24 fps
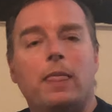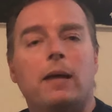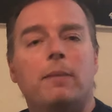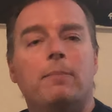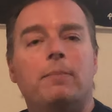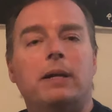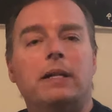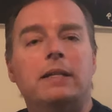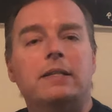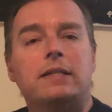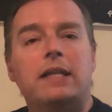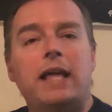
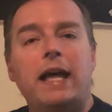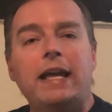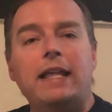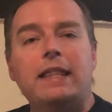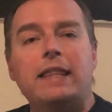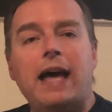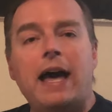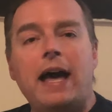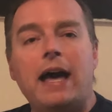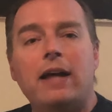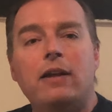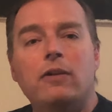But it's like
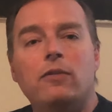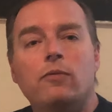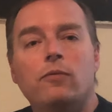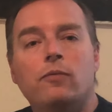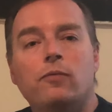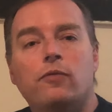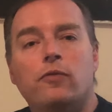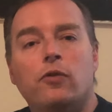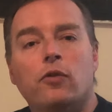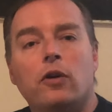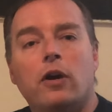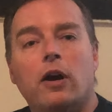that
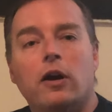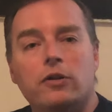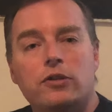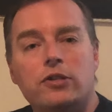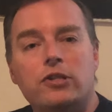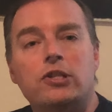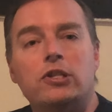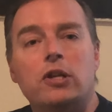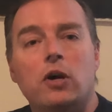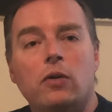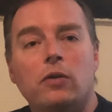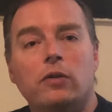for our
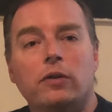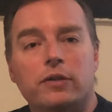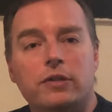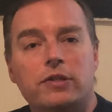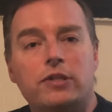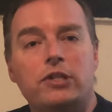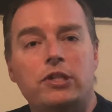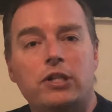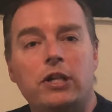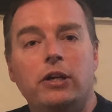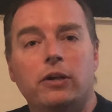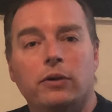
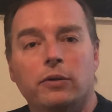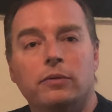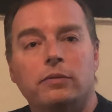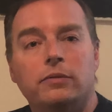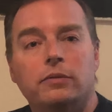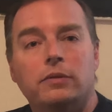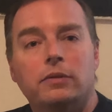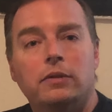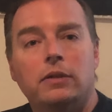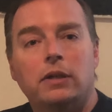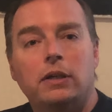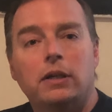souls too.
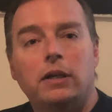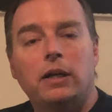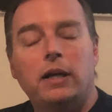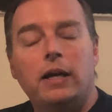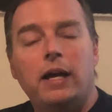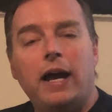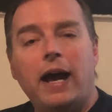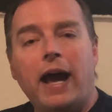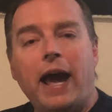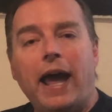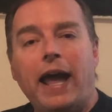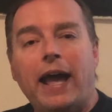
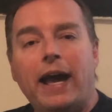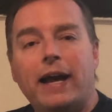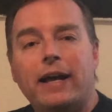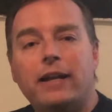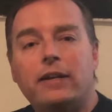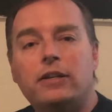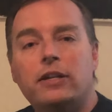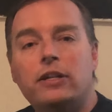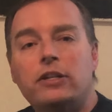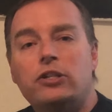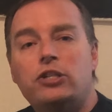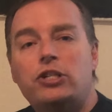
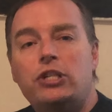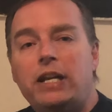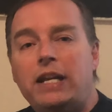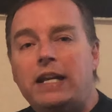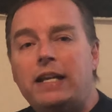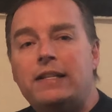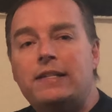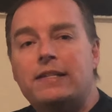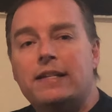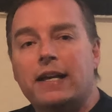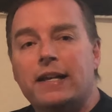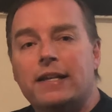And
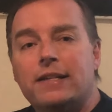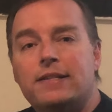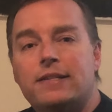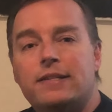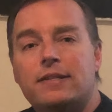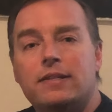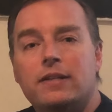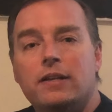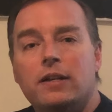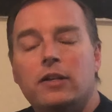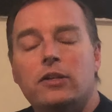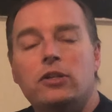
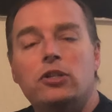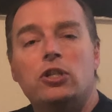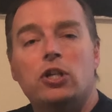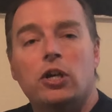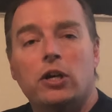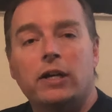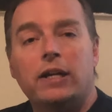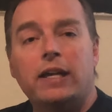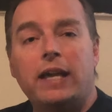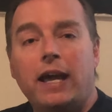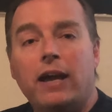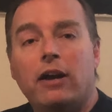Jesus
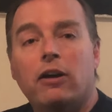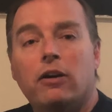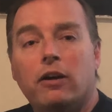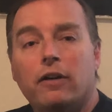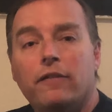took care